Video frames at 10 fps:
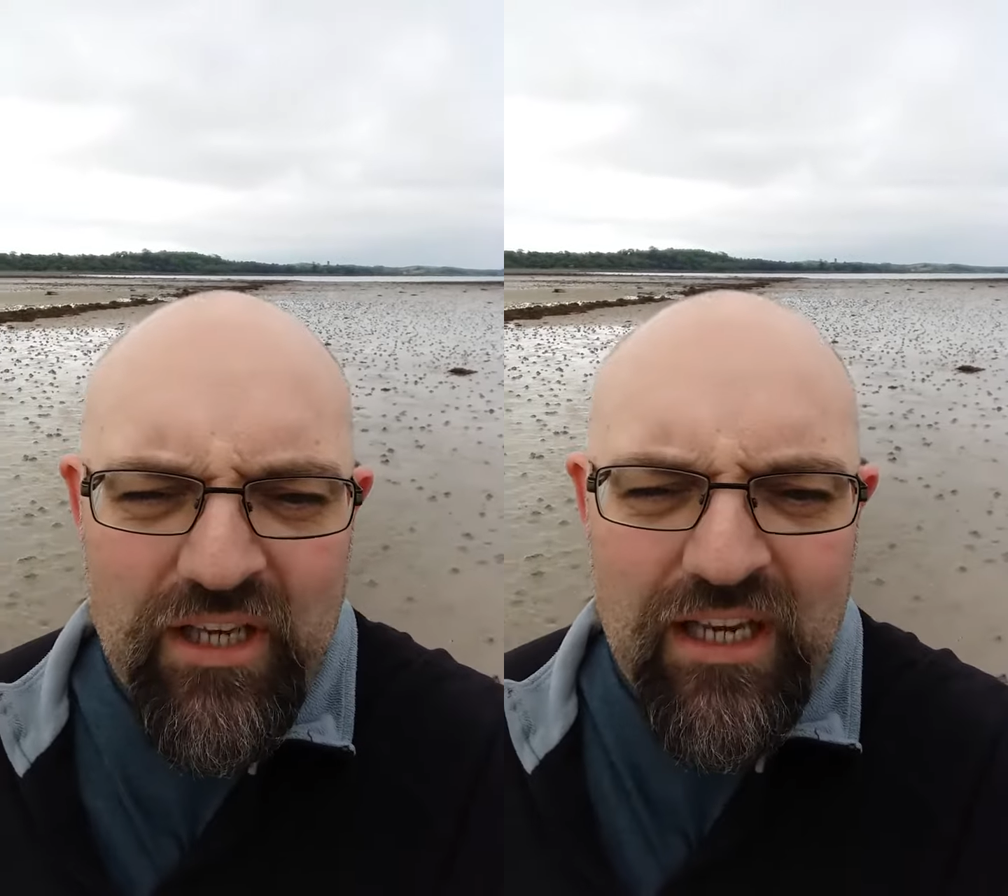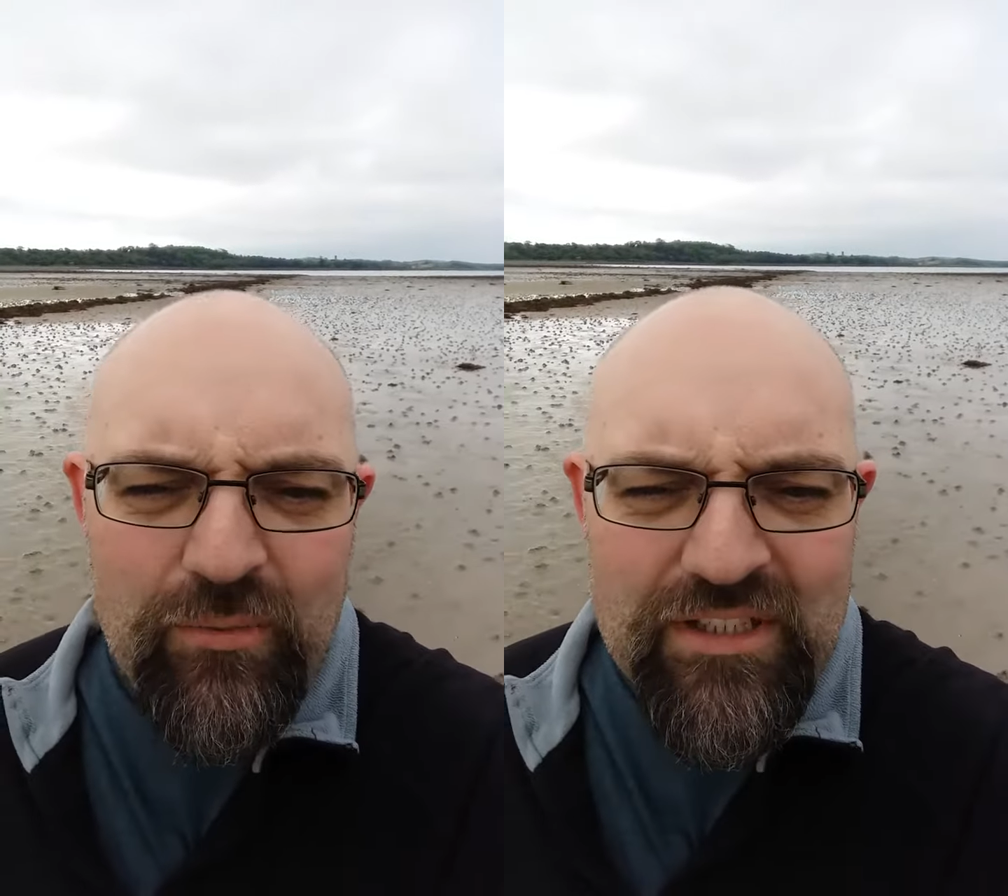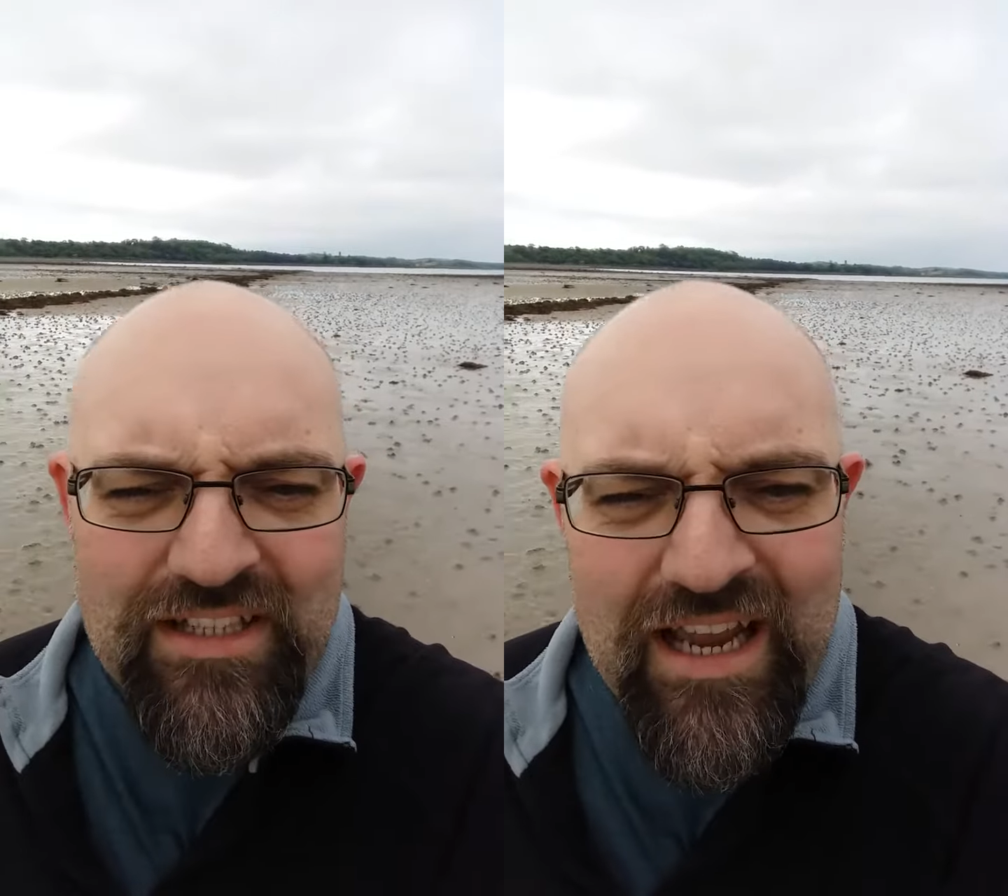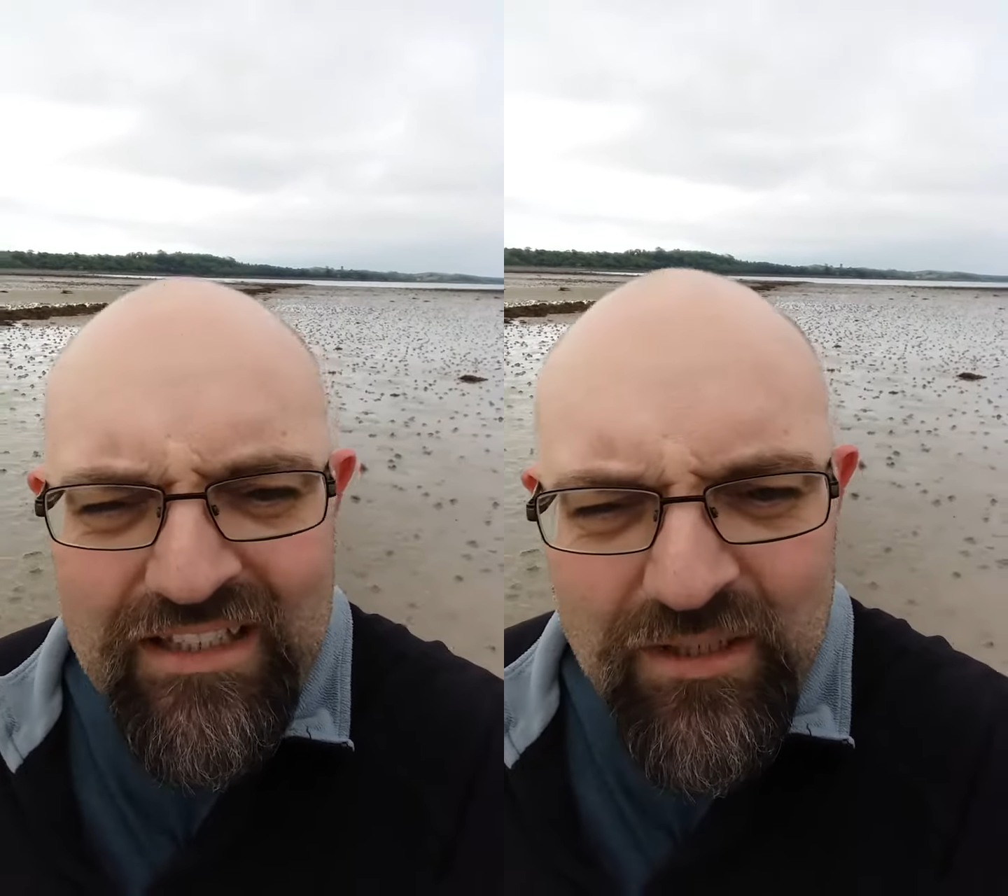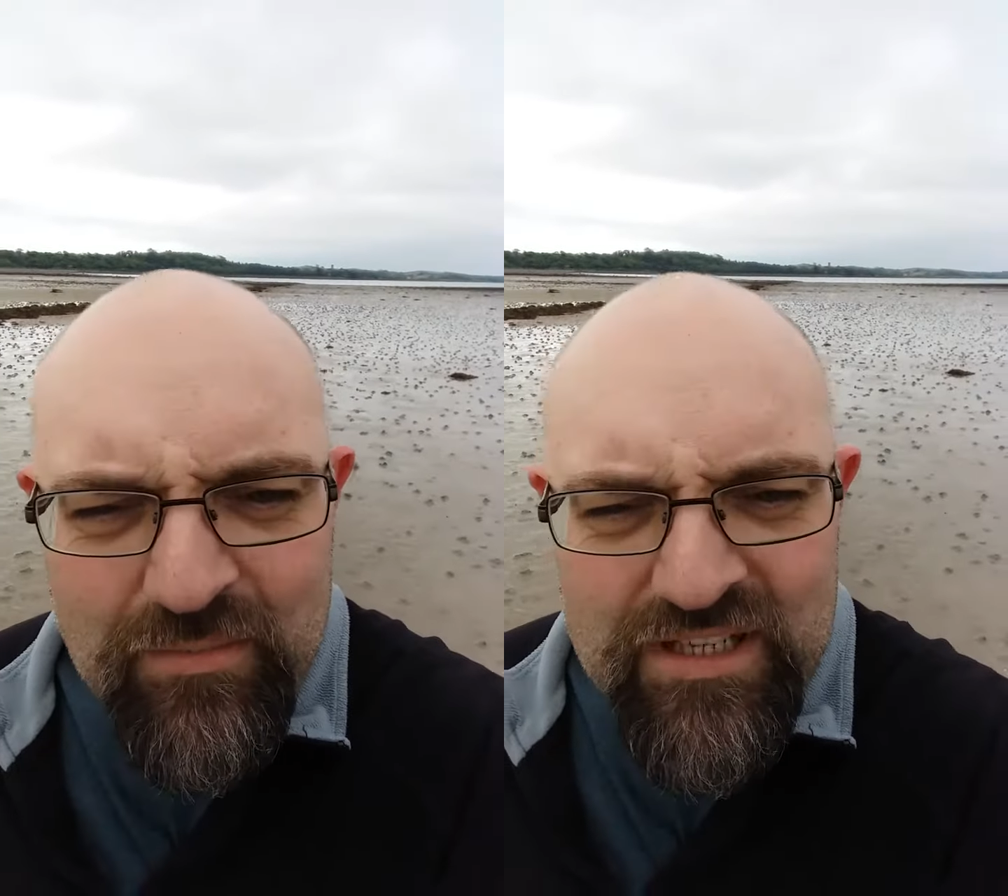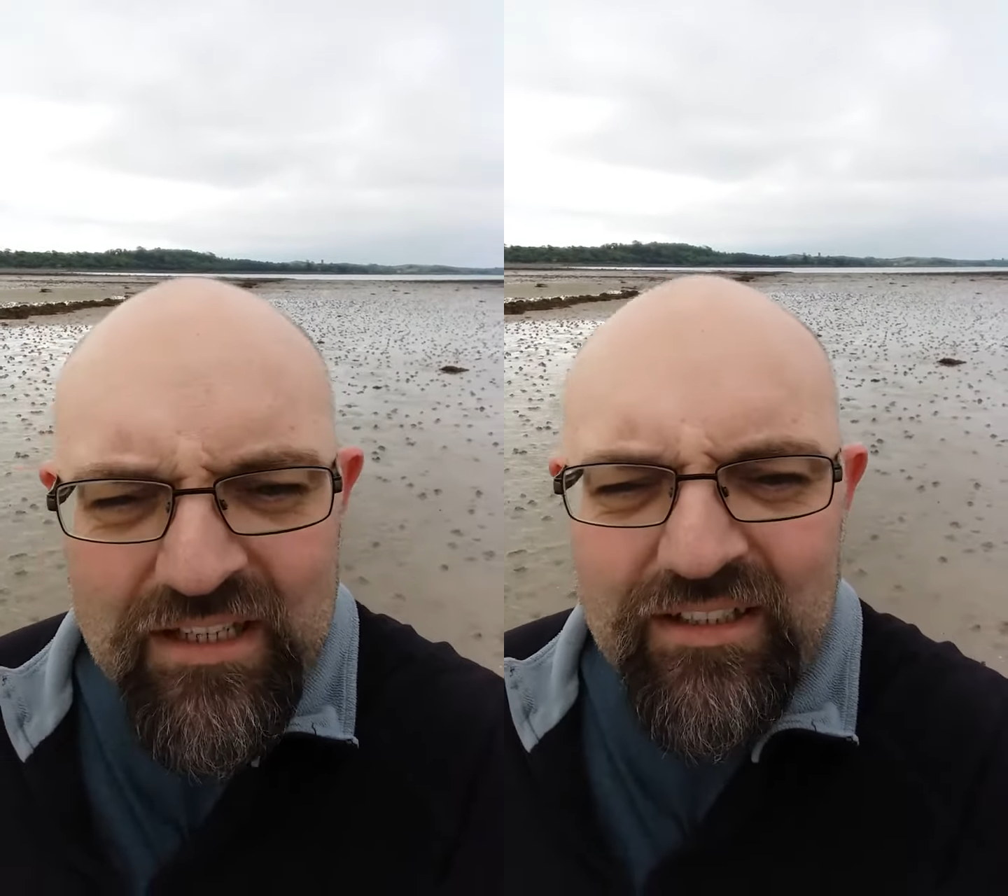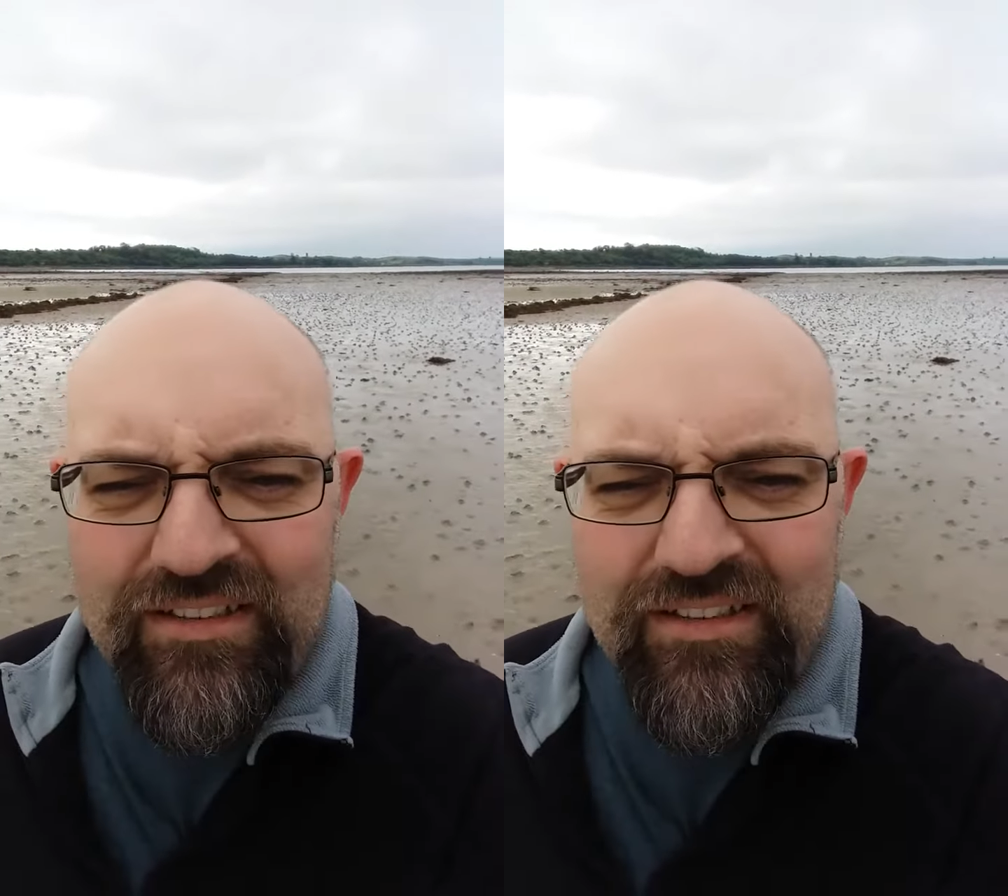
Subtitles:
here when the tide comes in